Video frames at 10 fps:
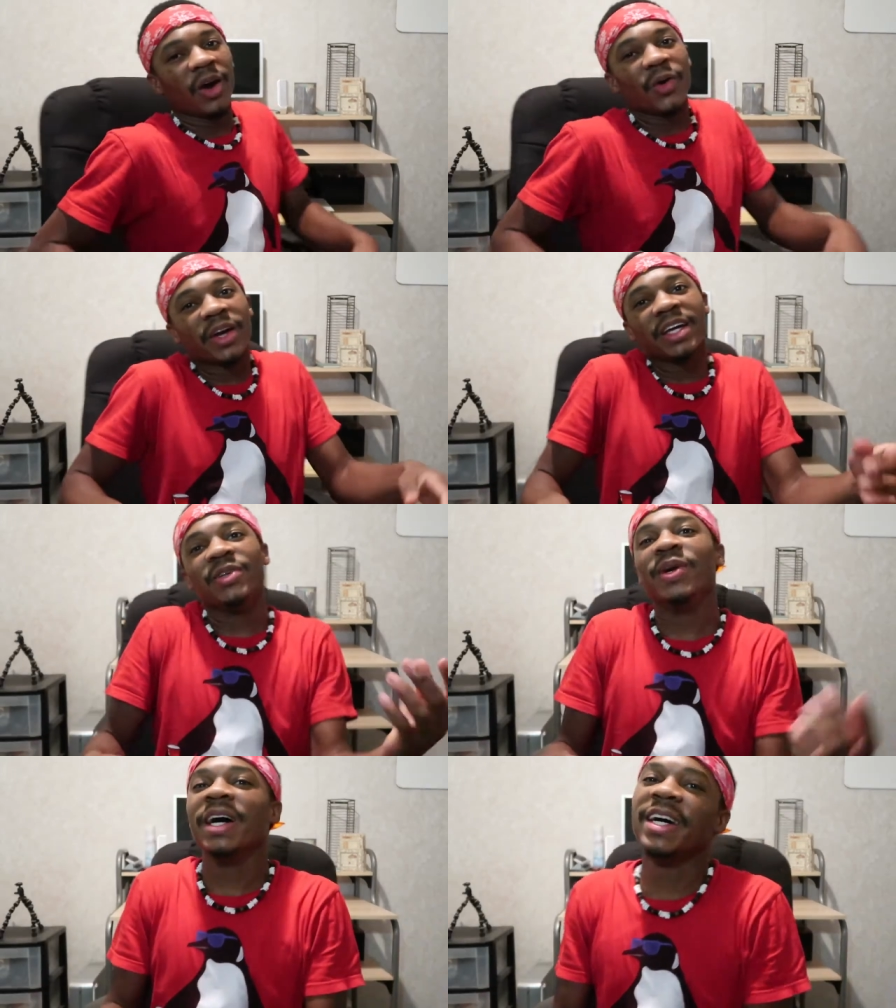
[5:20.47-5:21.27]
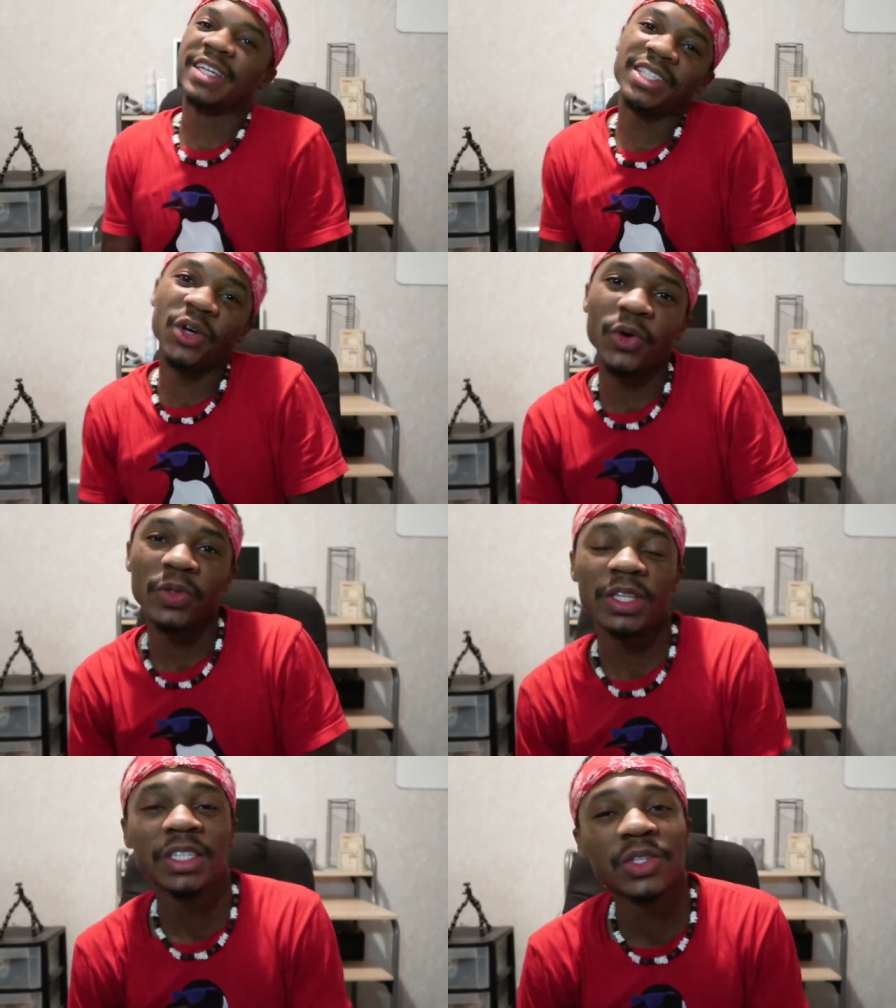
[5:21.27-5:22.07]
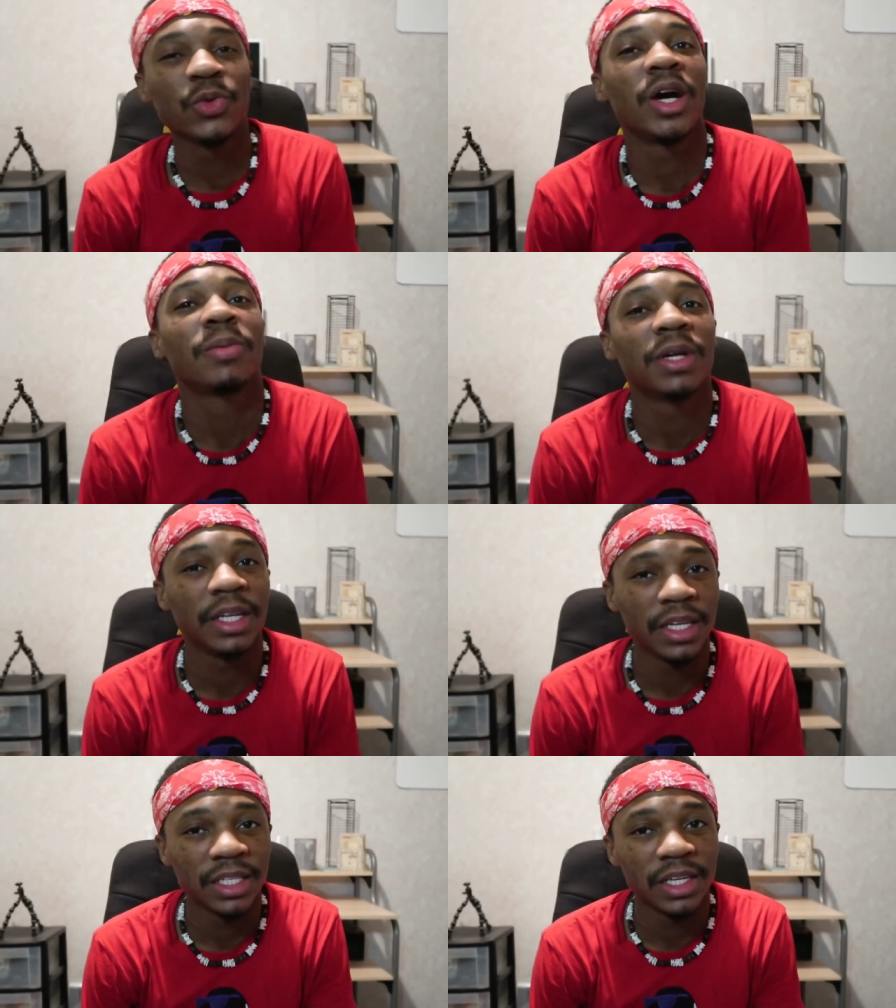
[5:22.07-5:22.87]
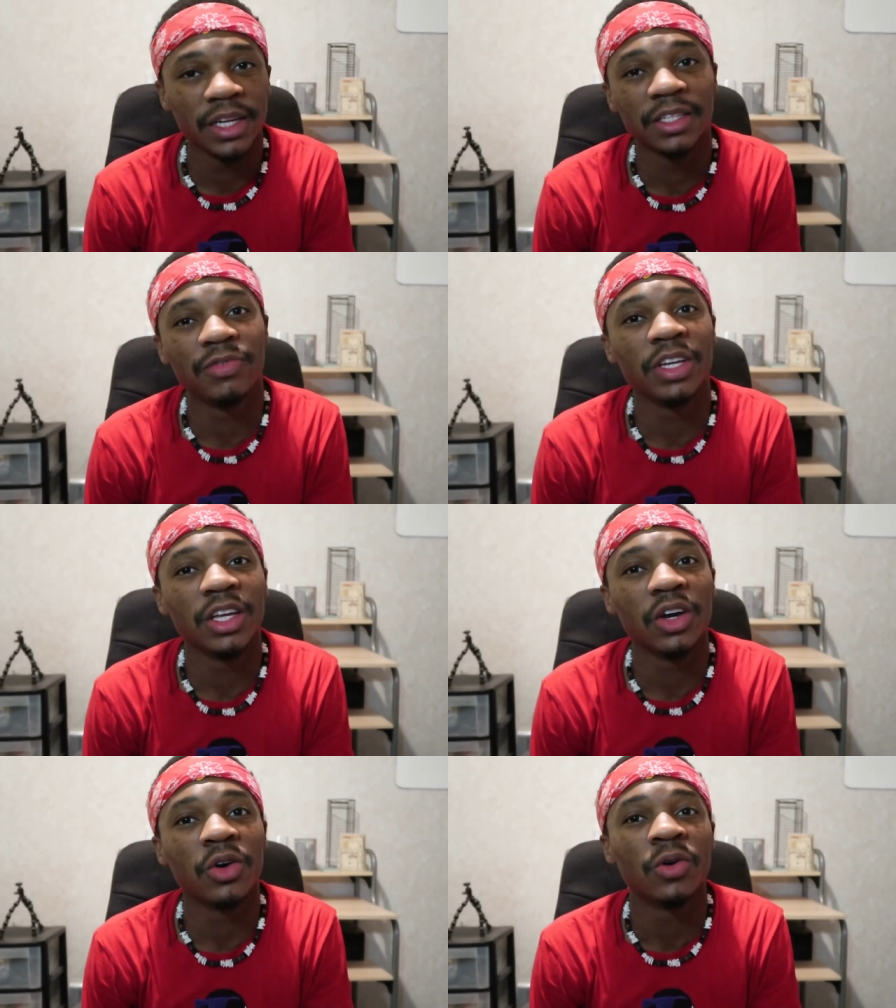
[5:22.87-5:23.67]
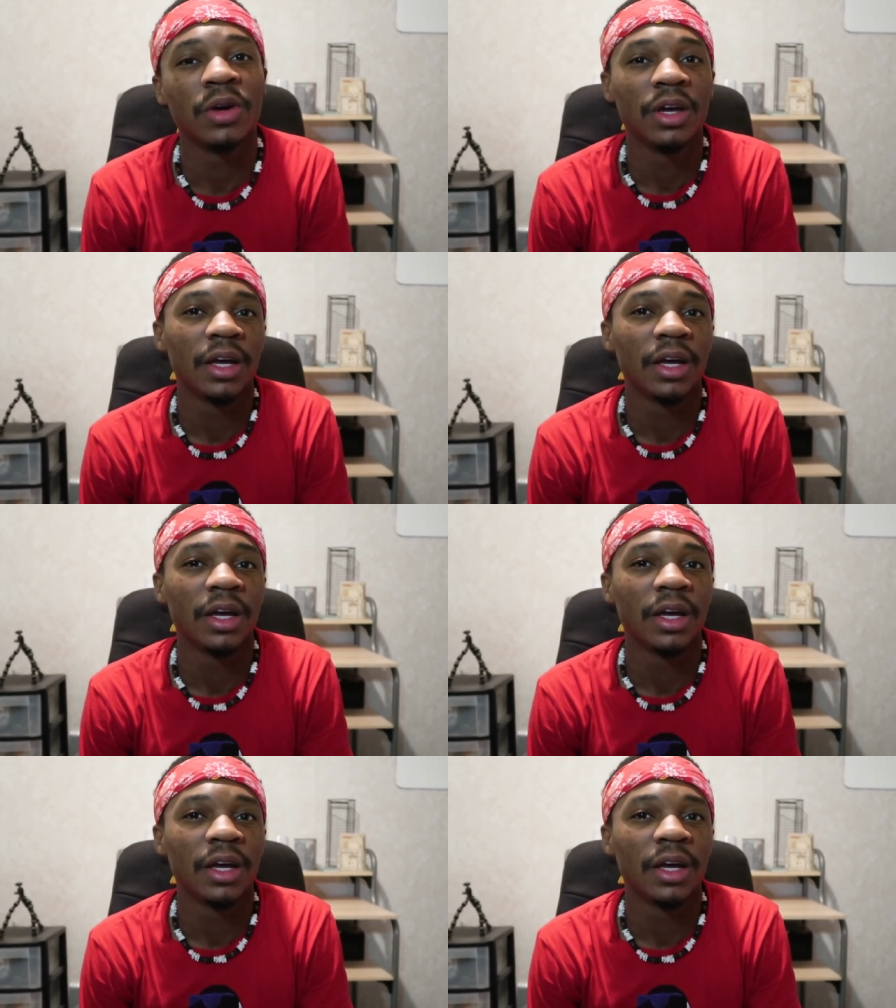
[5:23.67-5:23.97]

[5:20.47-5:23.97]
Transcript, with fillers: Okay, you guys, so this is where I'm gonna end today's video.